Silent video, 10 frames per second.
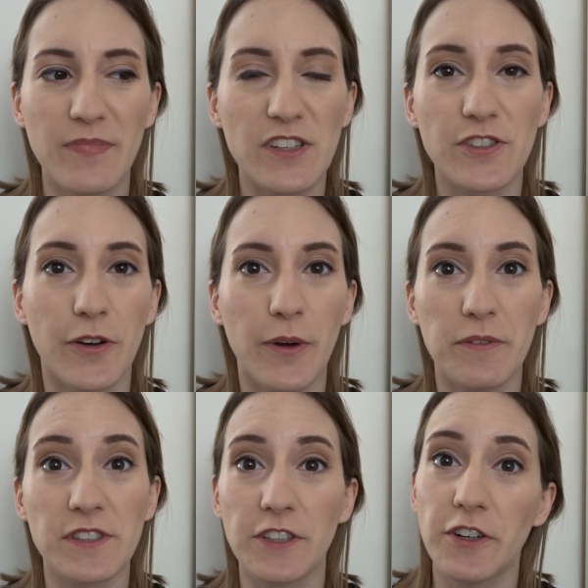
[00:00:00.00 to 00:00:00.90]
So I
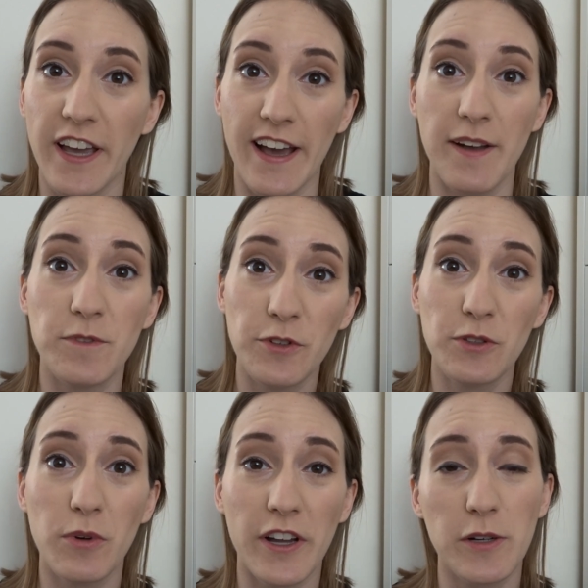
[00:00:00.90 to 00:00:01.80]
was like, okay, I'm doing
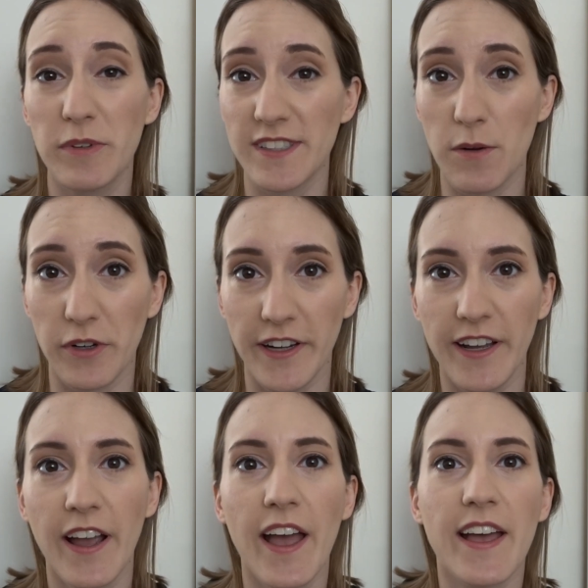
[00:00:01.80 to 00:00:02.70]
the water, but it's not
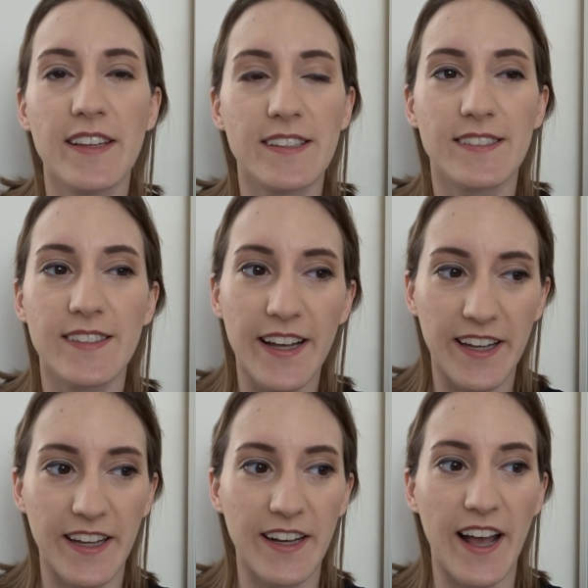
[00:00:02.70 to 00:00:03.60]
working.
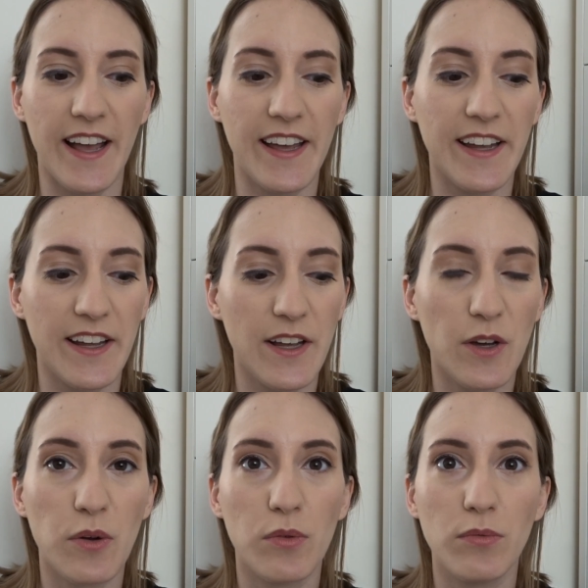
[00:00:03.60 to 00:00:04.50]
Second, I
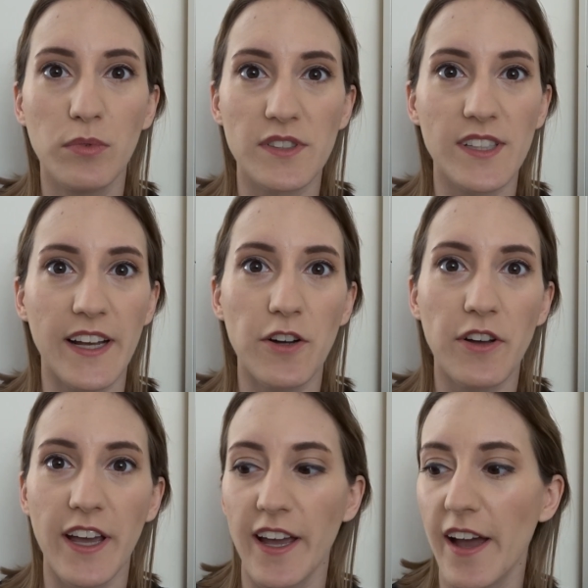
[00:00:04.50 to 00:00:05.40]
was like,
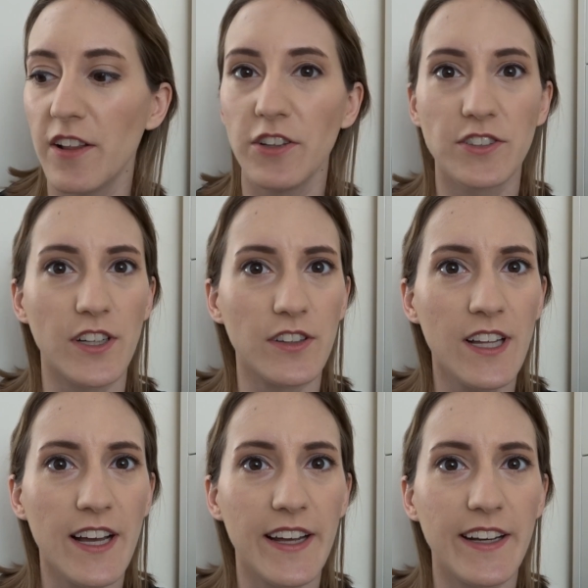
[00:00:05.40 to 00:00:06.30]
okay, I looked
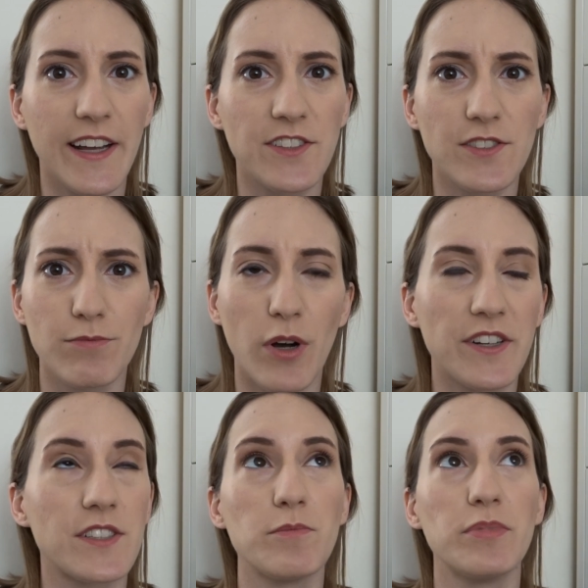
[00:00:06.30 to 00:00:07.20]
online. I
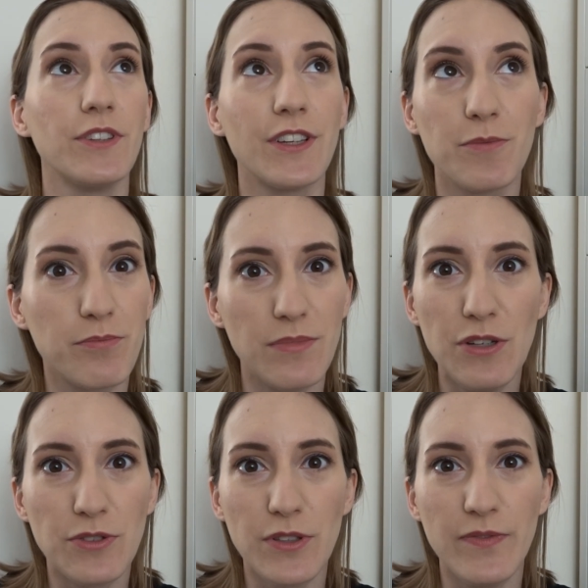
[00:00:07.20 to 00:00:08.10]
watched a billion
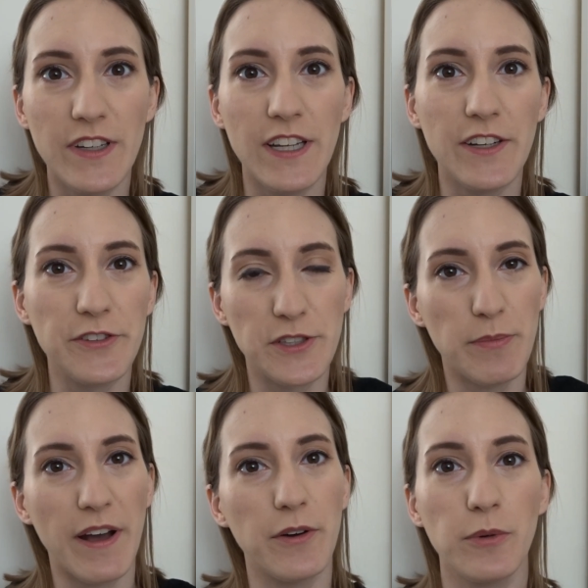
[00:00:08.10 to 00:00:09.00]
YouTube videos
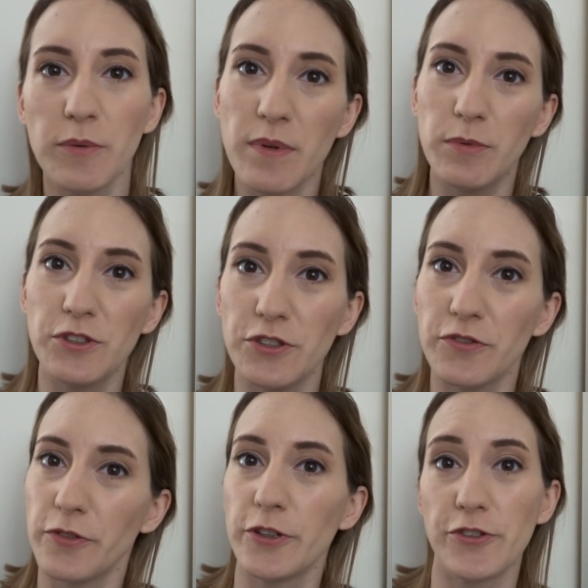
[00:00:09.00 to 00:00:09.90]
about what people do
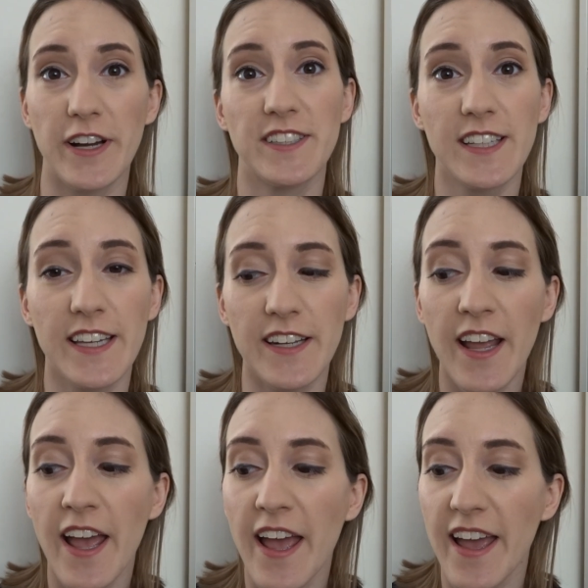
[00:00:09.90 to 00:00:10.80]
for dry skin.
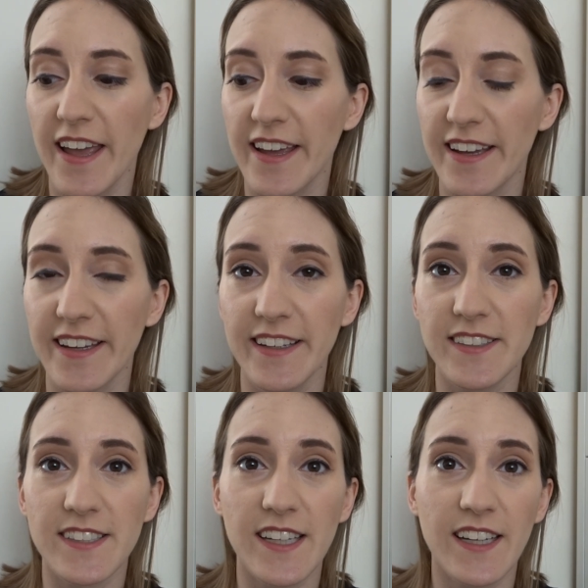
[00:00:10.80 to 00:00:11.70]
And